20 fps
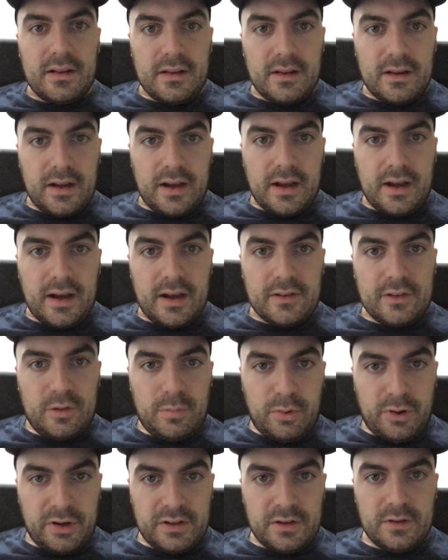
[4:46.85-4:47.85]

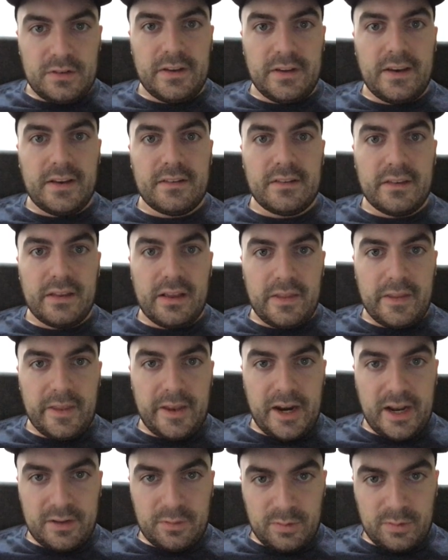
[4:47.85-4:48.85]
2.26, and then the
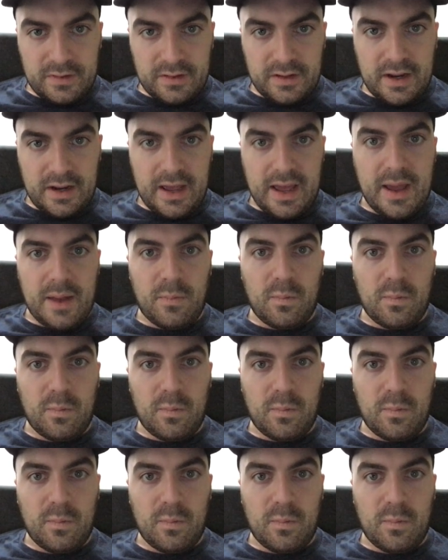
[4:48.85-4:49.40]
next one's going to add